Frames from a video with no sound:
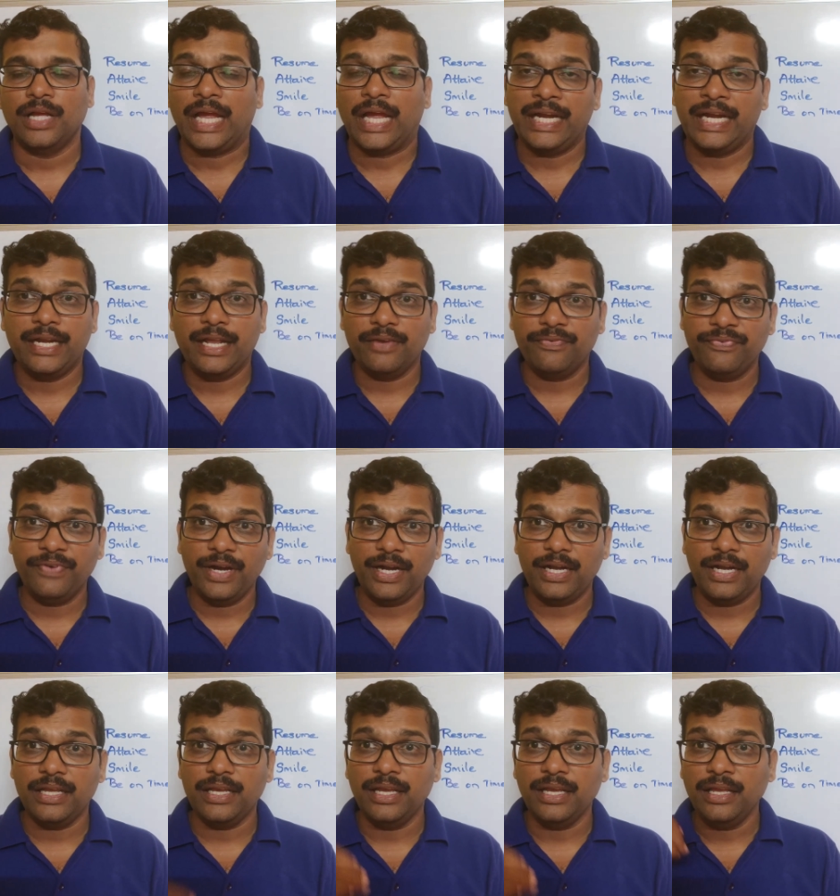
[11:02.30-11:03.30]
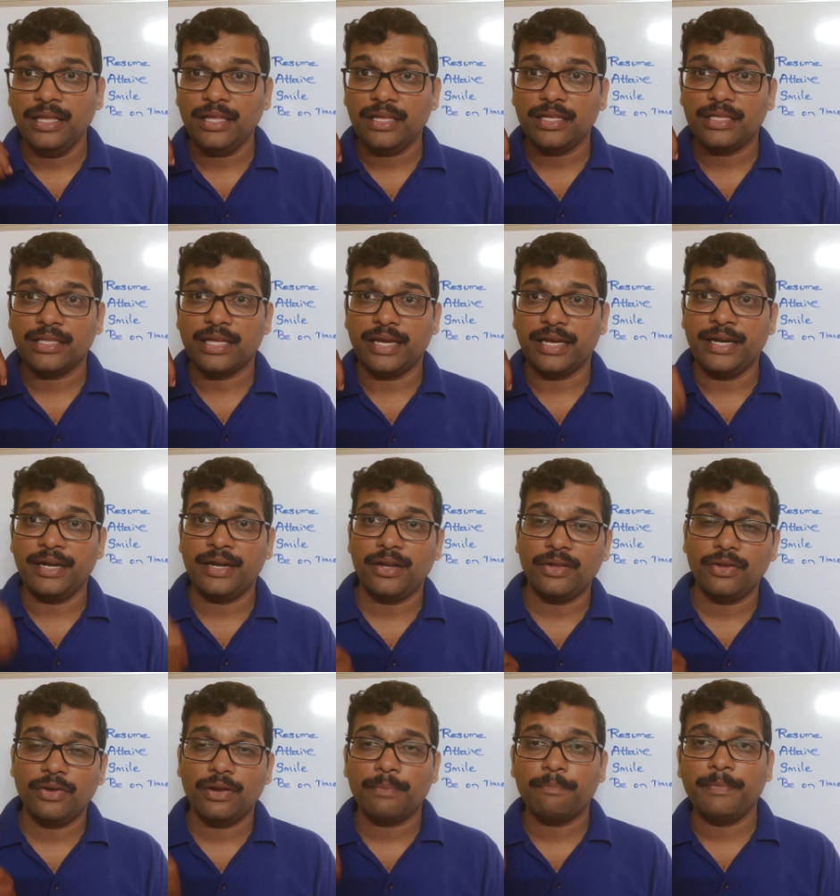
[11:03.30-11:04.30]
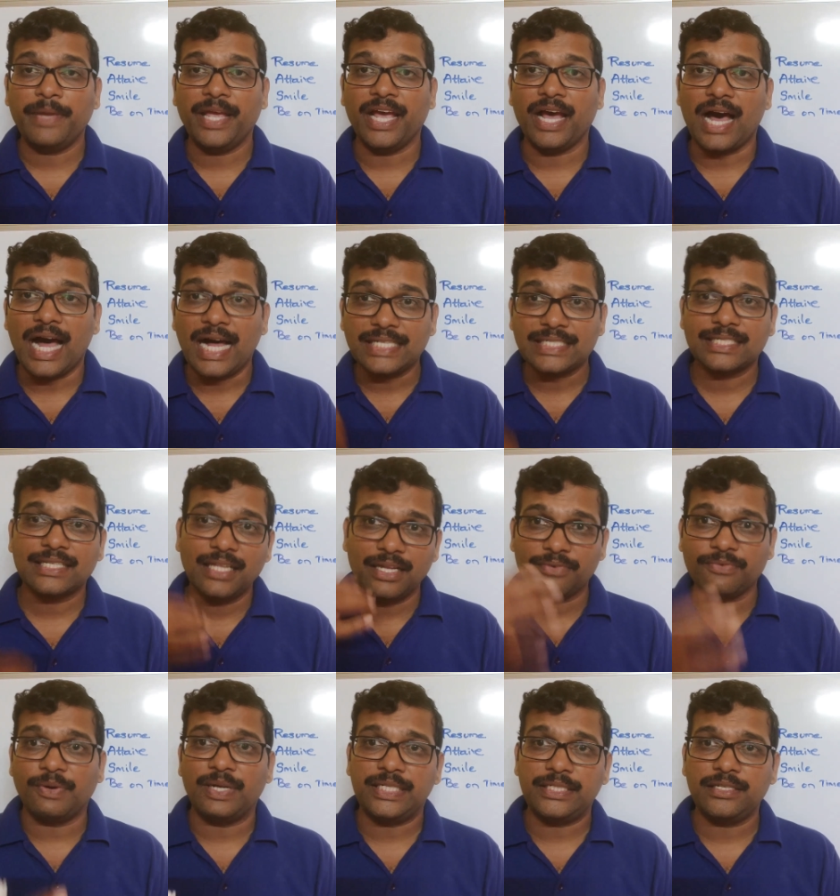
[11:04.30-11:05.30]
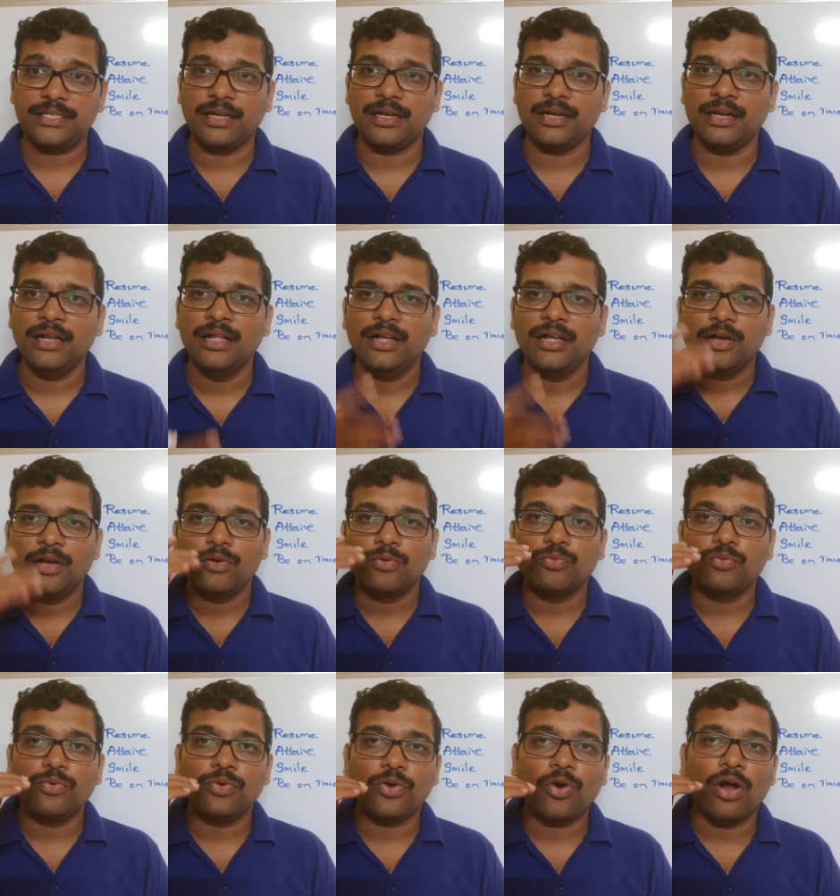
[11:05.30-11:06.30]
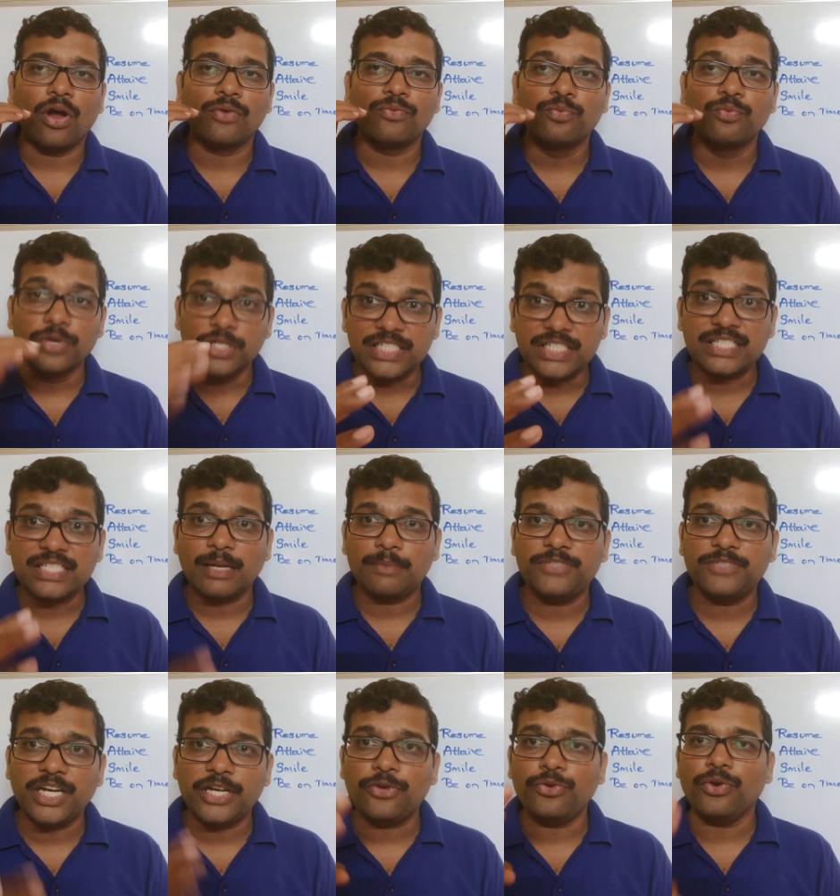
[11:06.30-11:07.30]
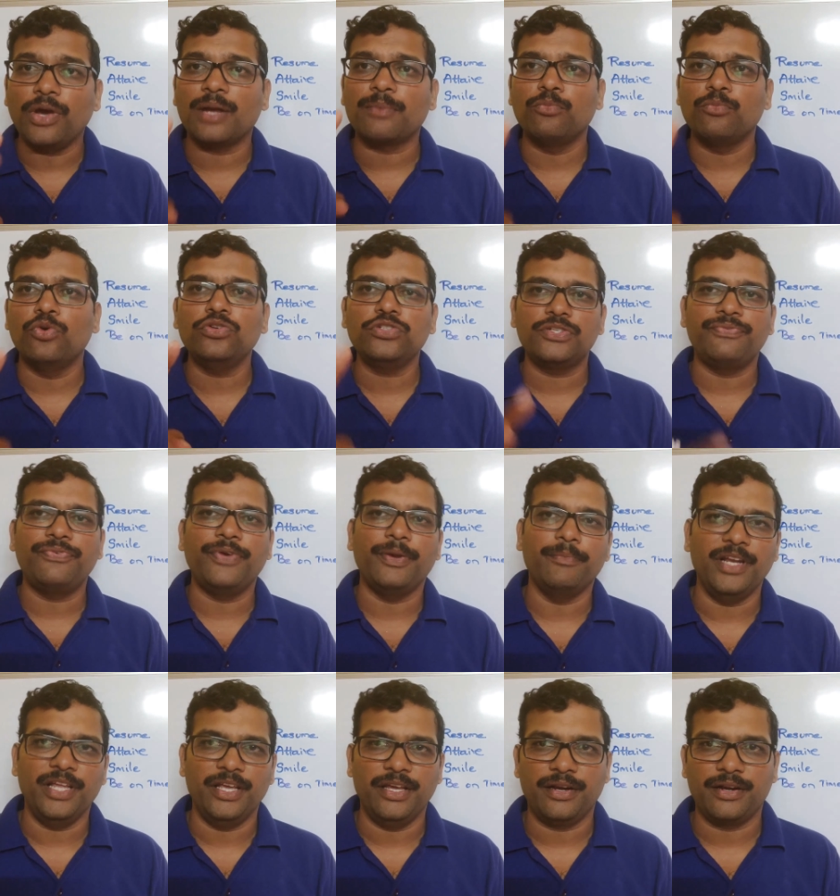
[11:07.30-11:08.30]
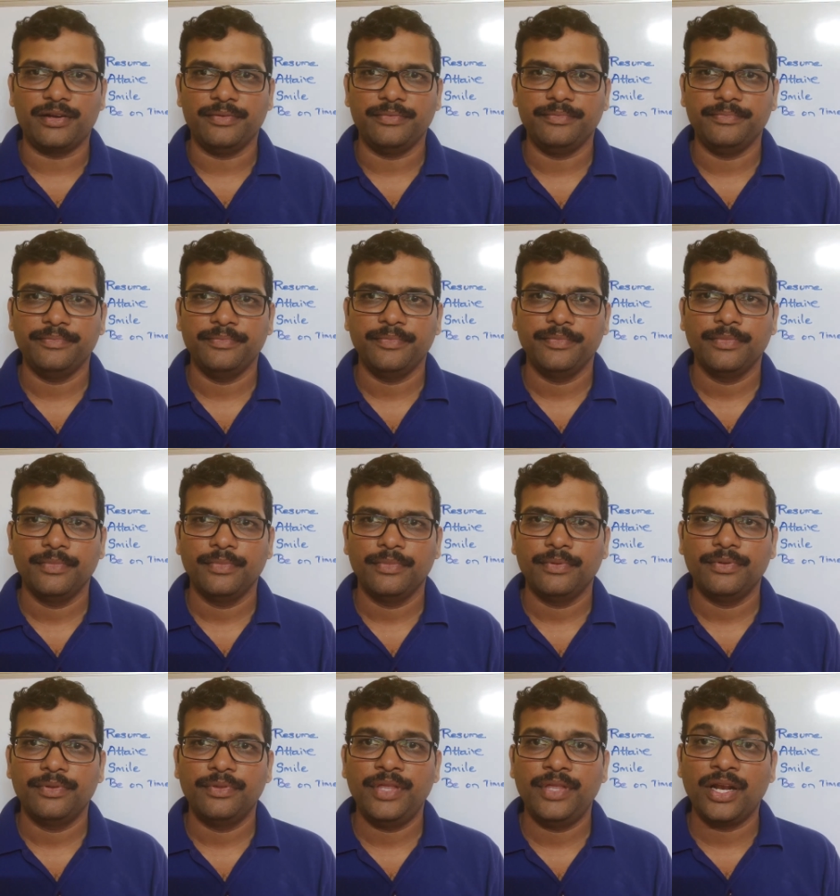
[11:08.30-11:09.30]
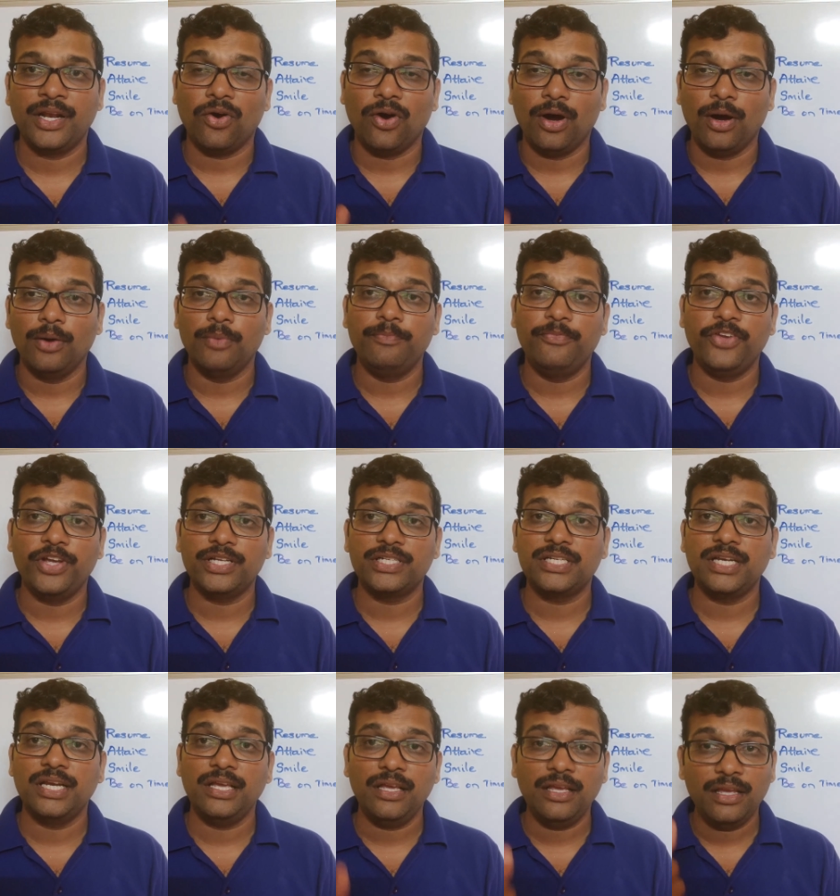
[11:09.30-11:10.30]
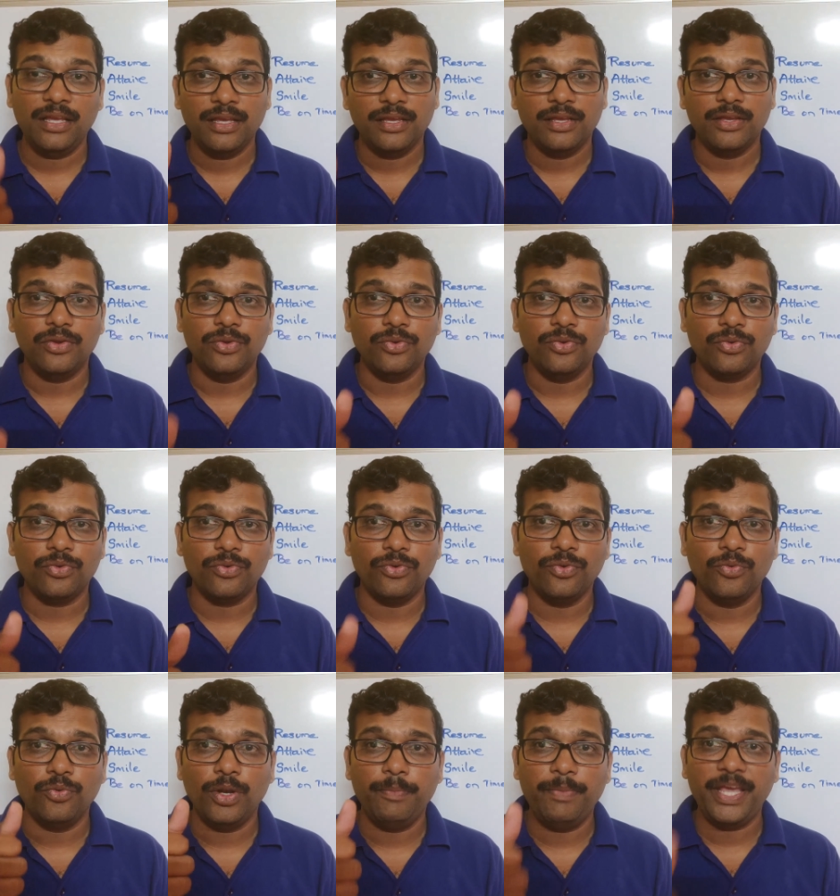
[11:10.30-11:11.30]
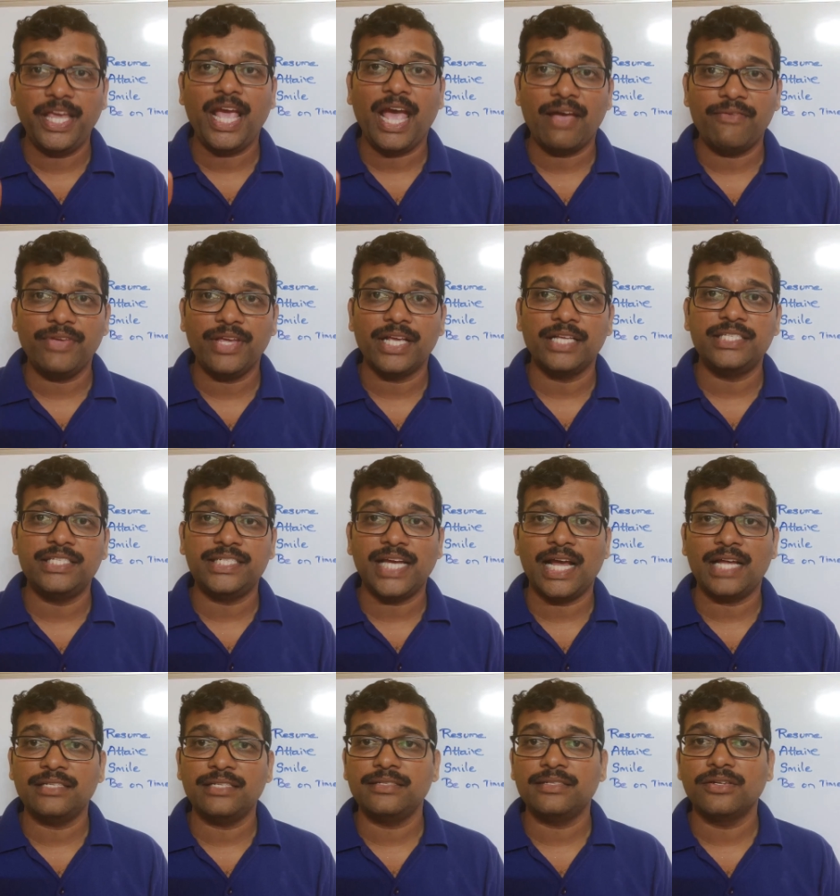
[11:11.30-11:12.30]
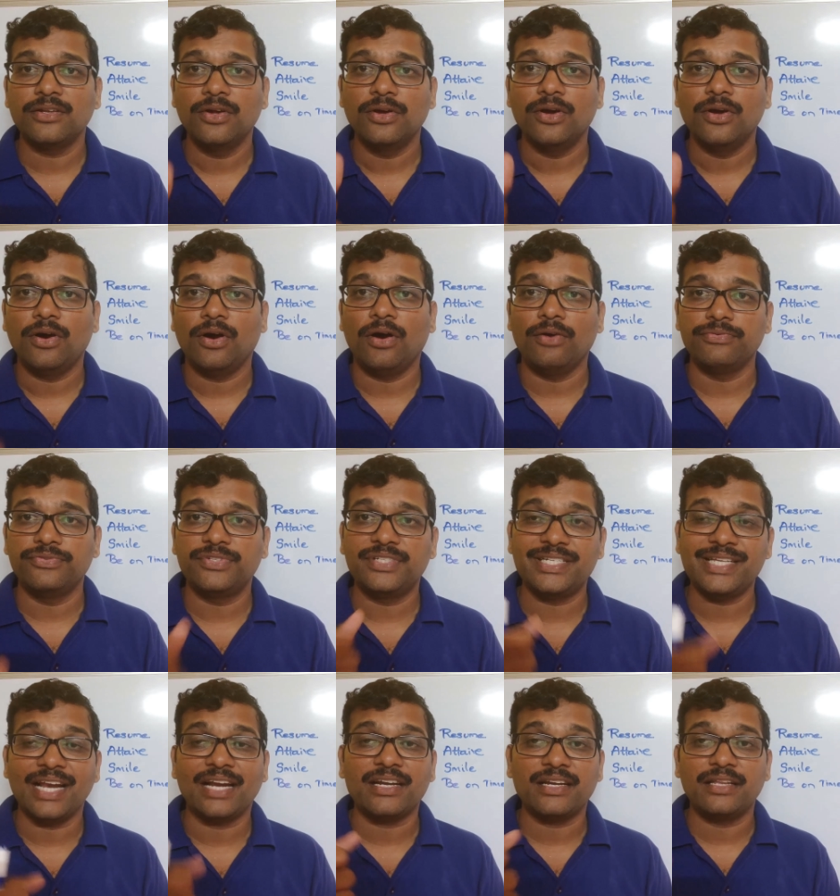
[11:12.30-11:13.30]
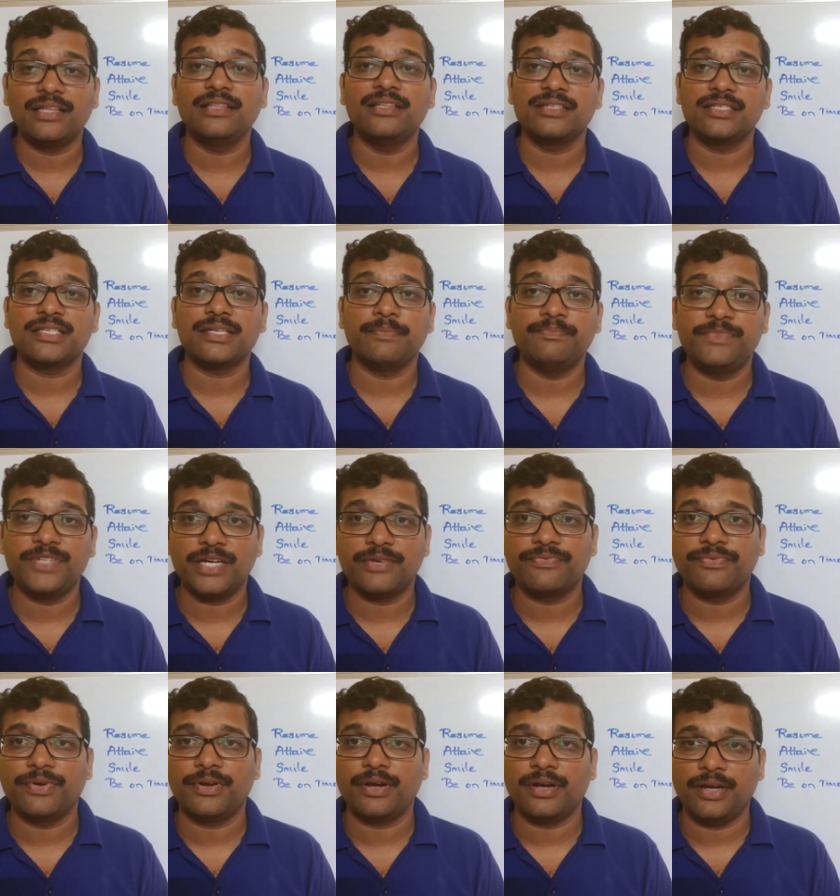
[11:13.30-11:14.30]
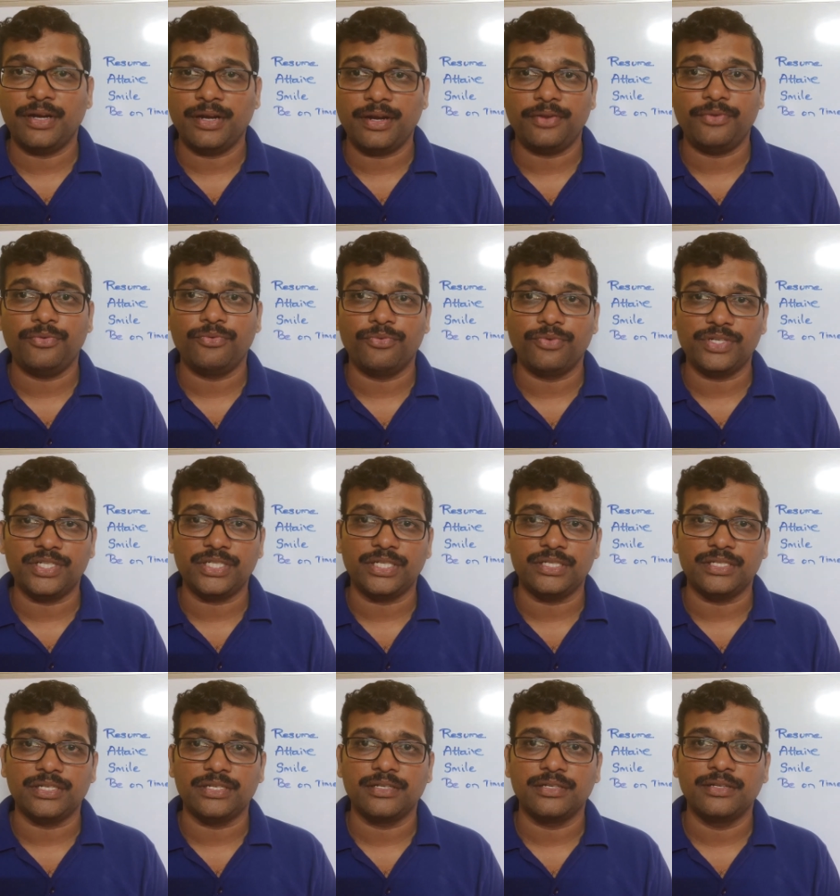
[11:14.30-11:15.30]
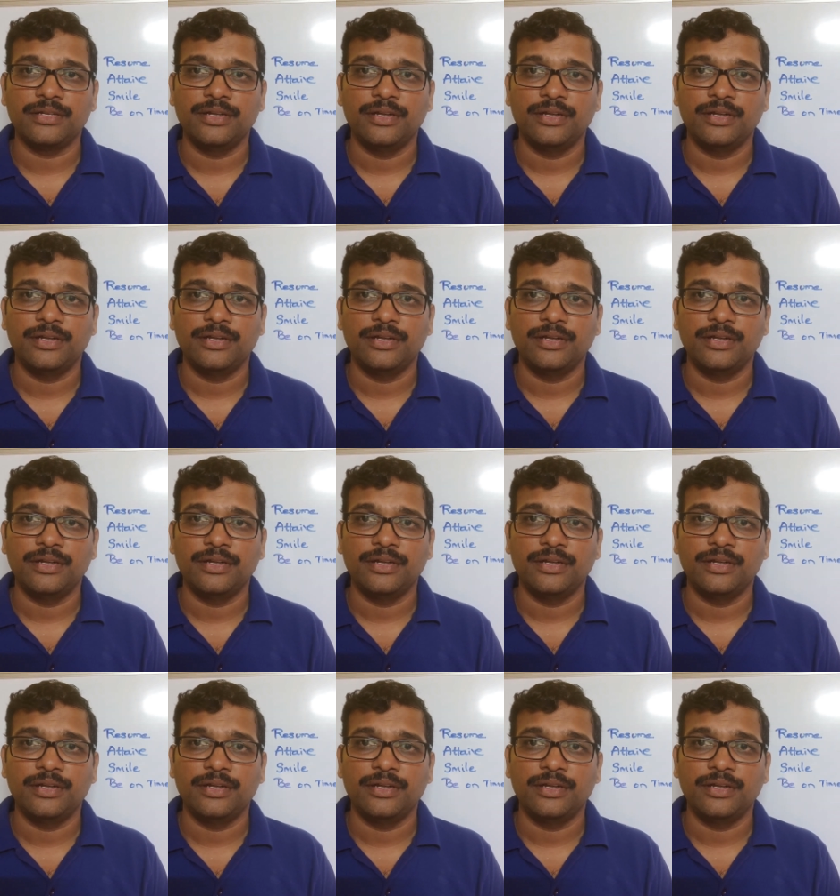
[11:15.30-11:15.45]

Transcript: And definitely the interviewer may ask the question on which subject you are most familiar. Then obviously you will be having a chance of selecting the subject for interview questions.